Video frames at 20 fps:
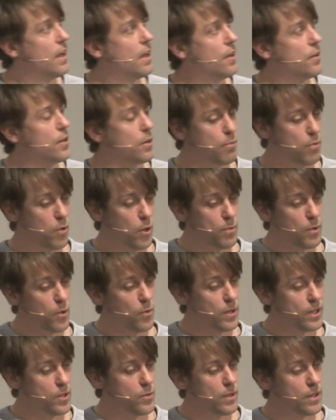The problem
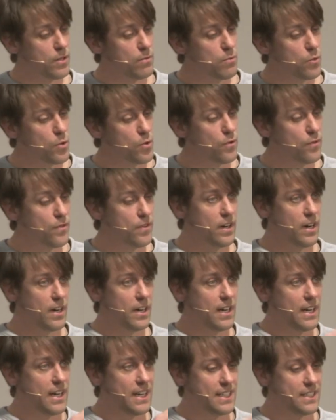with move
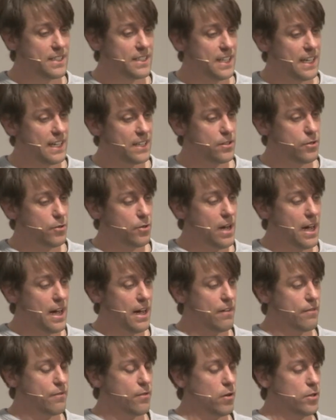is that you
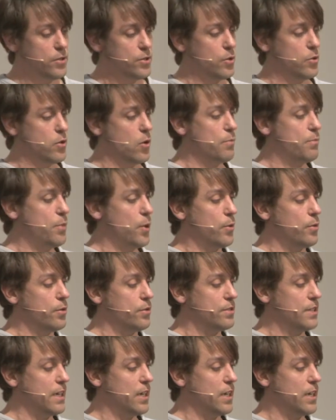have also components,